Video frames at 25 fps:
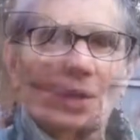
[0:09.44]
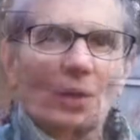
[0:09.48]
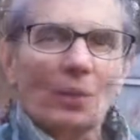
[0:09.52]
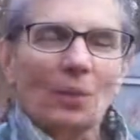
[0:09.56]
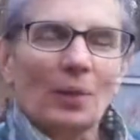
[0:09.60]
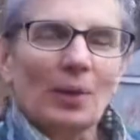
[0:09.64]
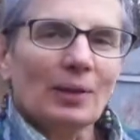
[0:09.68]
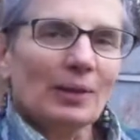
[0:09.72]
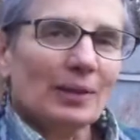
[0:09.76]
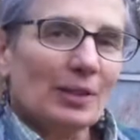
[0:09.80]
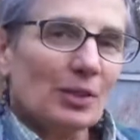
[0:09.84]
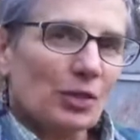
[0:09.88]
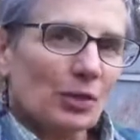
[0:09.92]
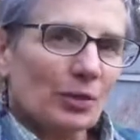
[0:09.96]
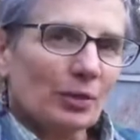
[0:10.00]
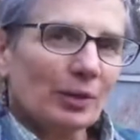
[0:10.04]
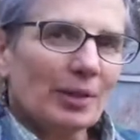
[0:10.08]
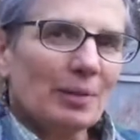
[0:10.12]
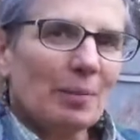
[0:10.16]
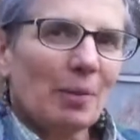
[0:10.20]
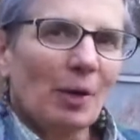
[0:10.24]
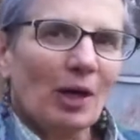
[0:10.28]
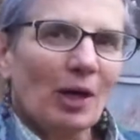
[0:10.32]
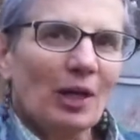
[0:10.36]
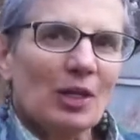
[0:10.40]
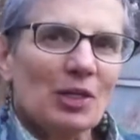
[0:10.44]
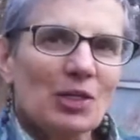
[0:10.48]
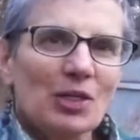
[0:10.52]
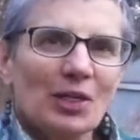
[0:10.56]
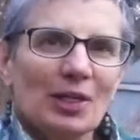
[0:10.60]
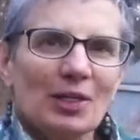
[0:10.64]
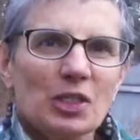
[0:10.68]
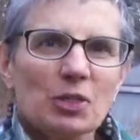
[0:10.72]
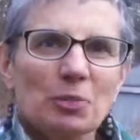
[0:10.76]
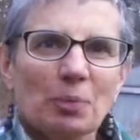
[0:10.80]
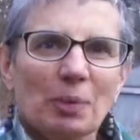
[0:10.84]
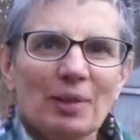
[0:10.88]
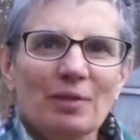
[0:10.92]
Well, it's early March
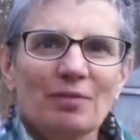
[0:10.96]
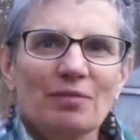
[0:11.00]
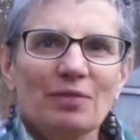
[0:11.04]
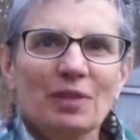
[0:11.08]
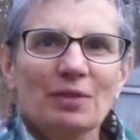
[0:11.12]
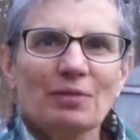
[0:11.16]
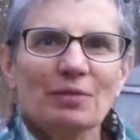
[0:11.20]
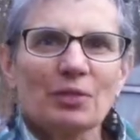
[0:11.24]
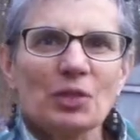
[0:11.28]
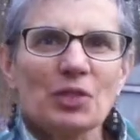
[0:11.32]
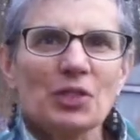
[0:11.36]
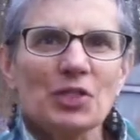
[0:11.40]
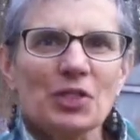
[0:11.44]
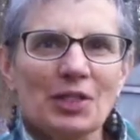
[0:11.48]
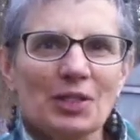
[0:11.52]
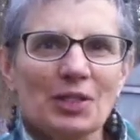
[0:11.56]
and spring fever is